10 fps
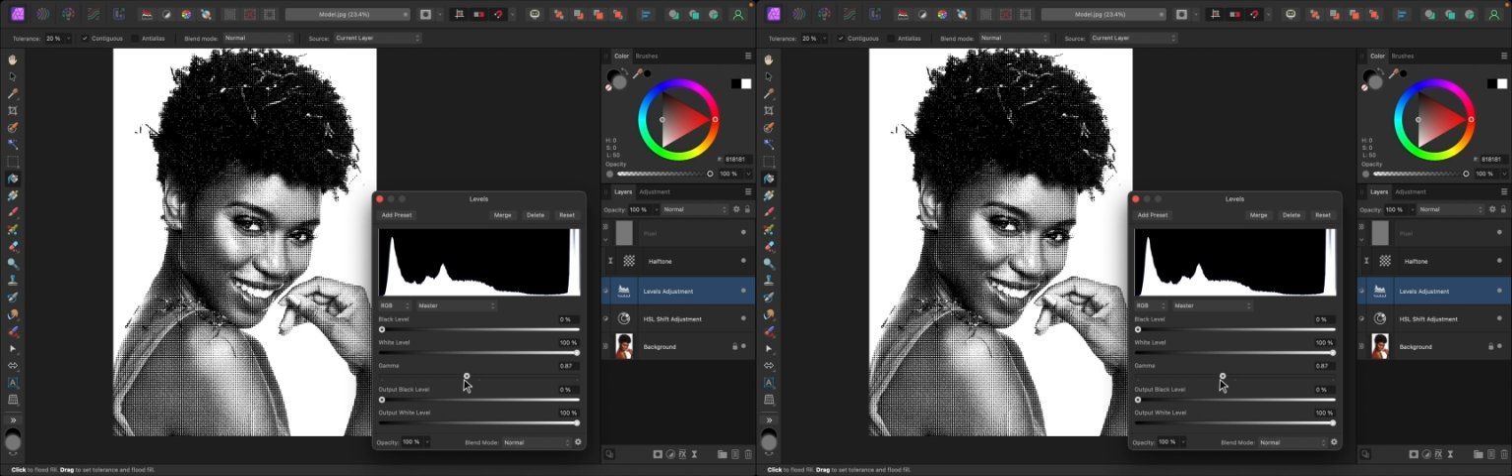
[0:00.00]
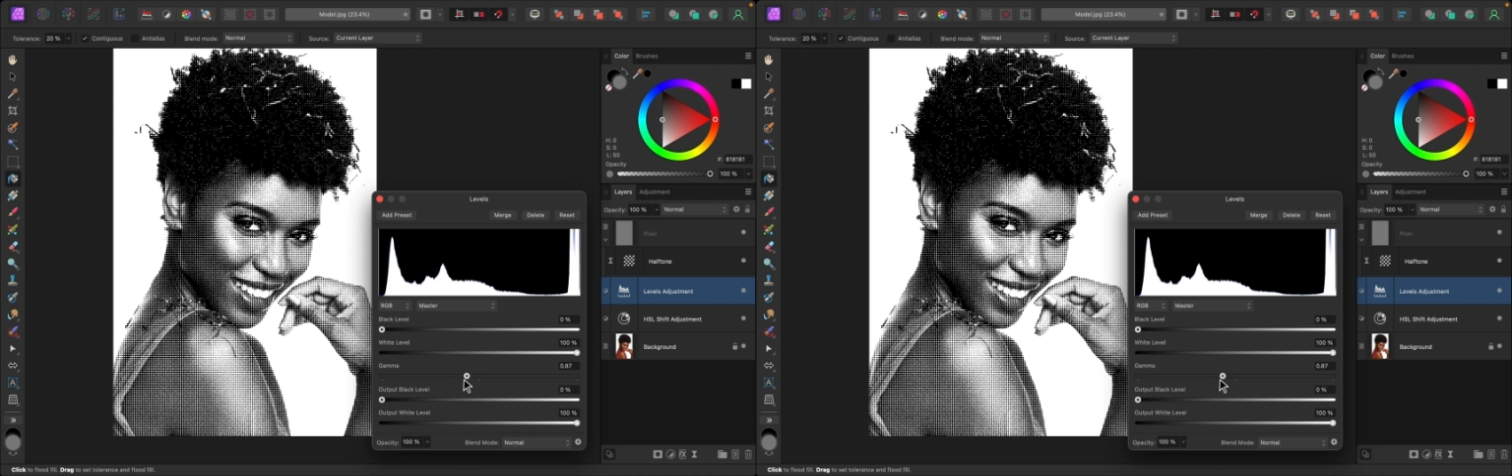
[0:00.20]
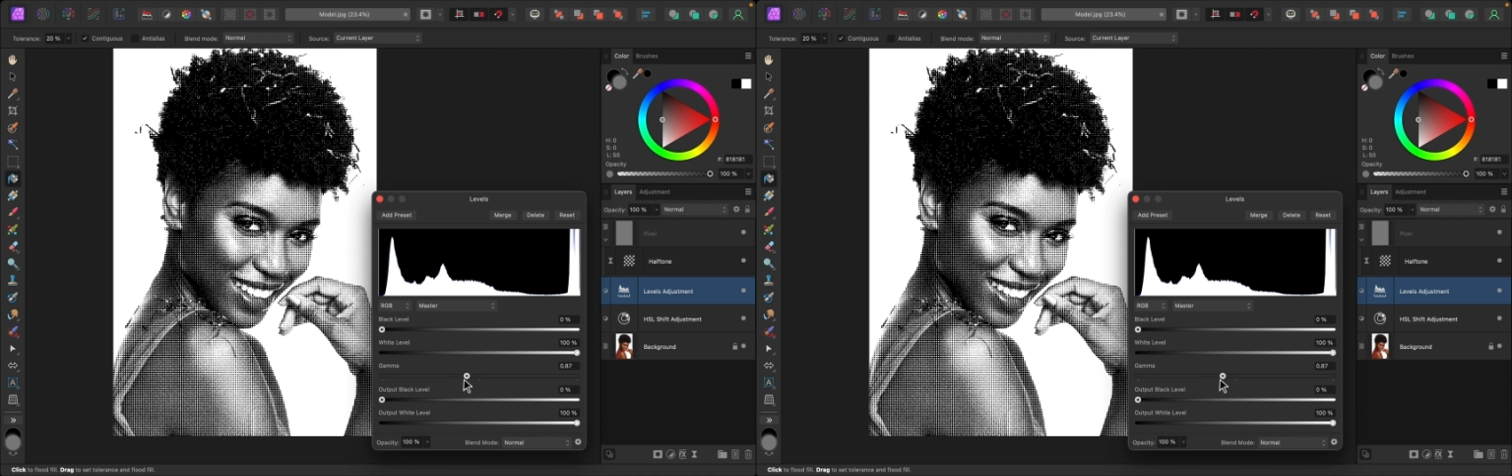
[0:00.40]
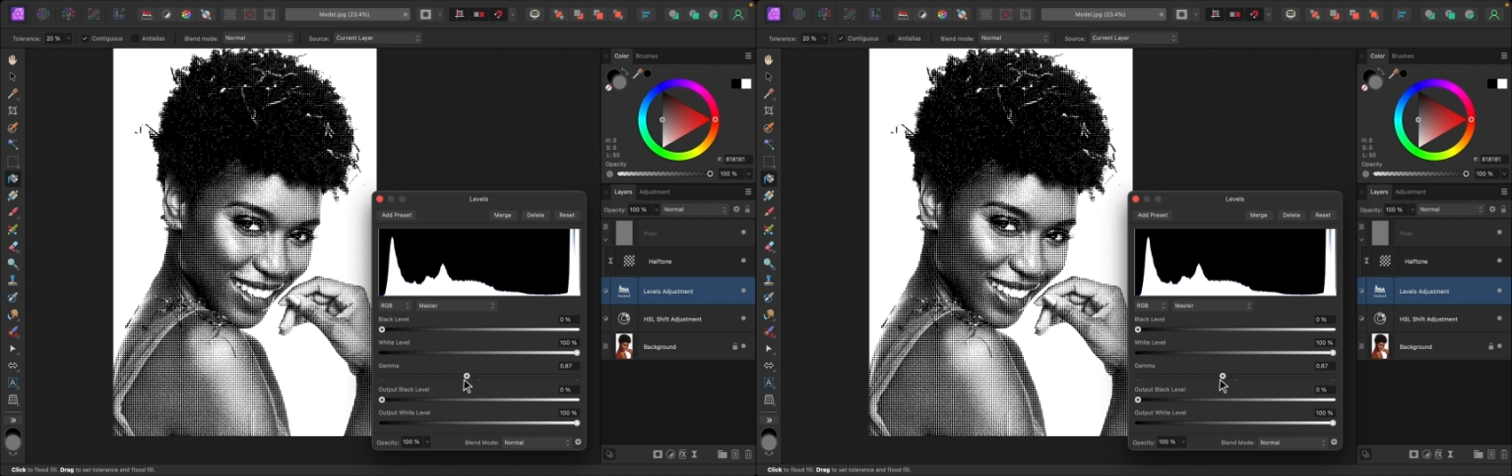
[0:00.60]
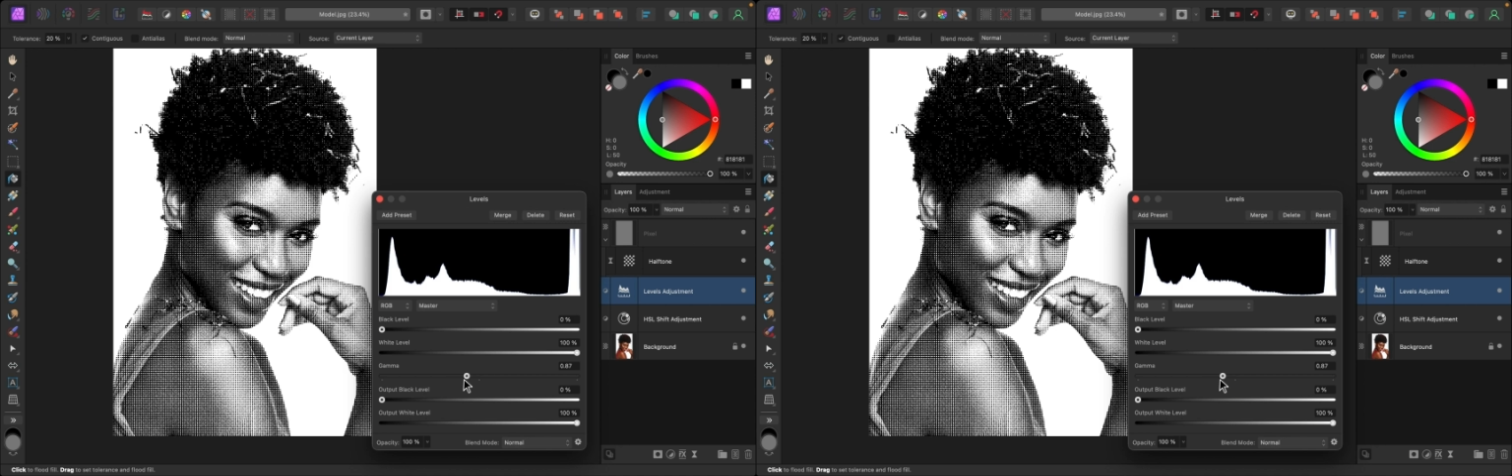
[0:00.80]
is an
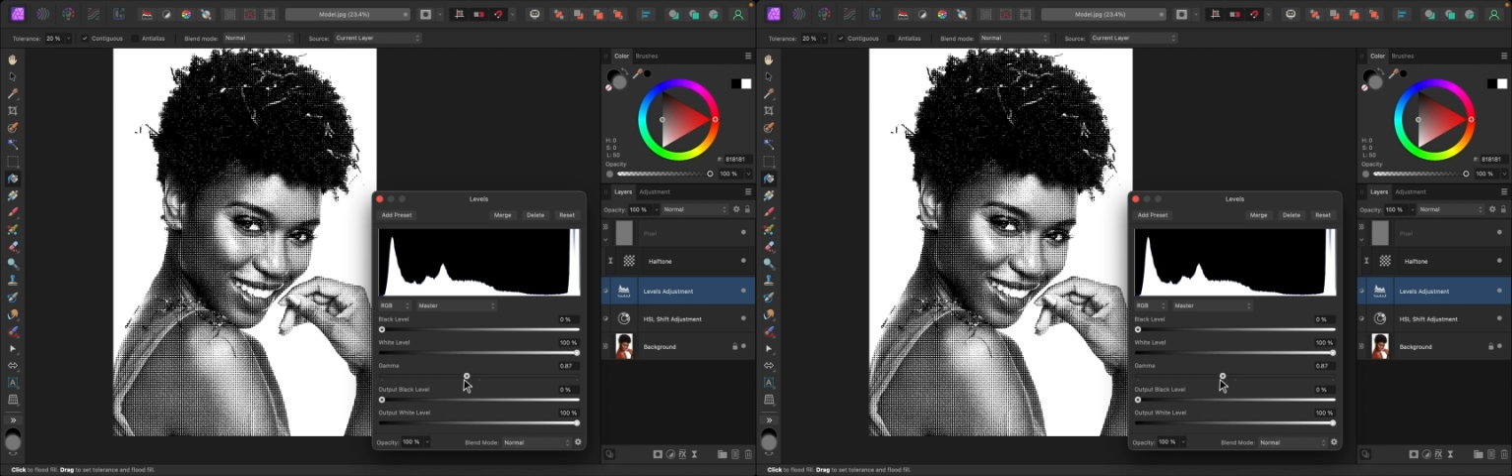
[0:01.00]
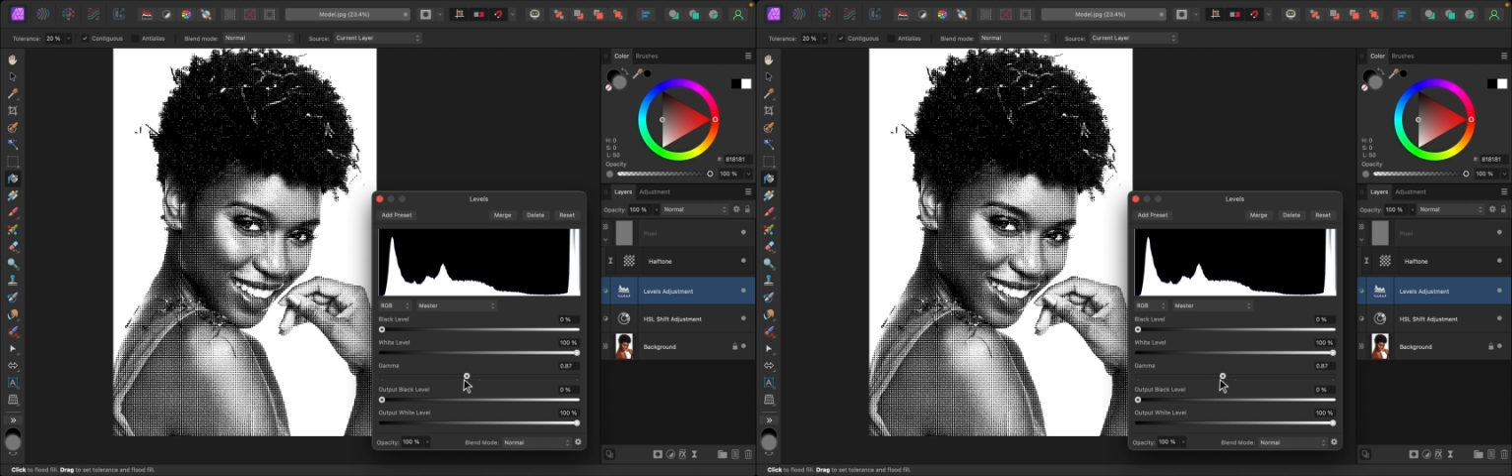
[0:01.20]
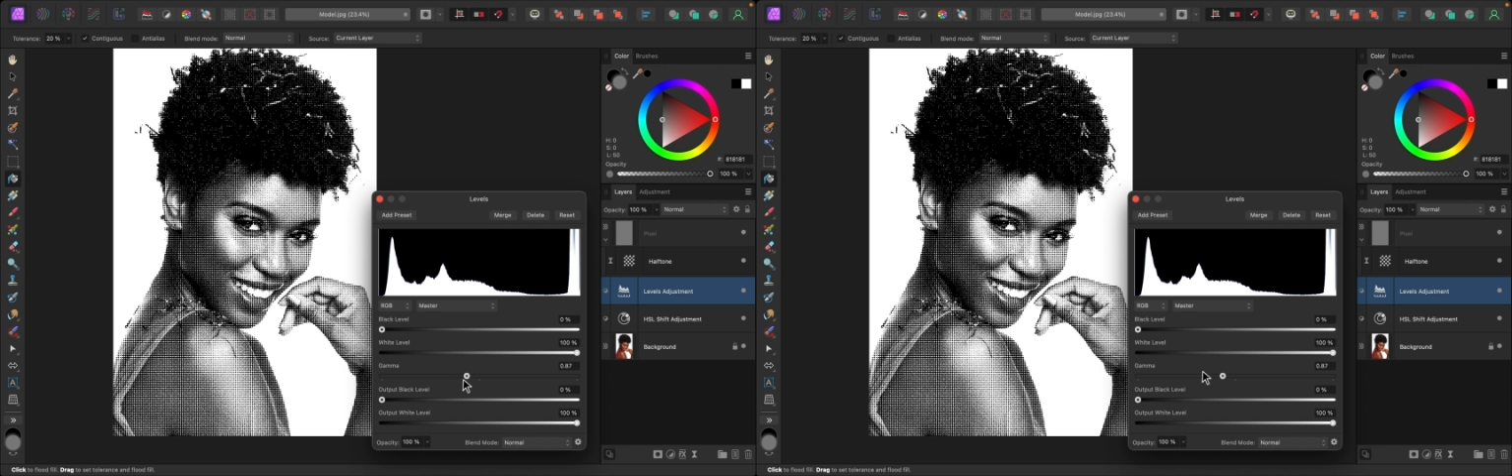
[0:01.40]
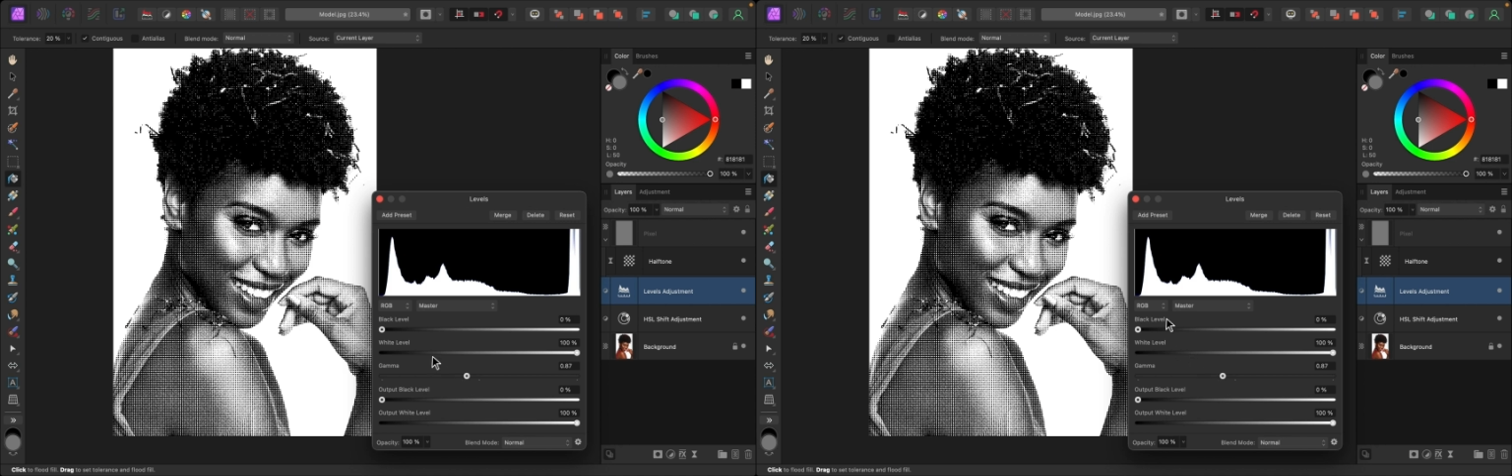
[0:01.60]
option to use.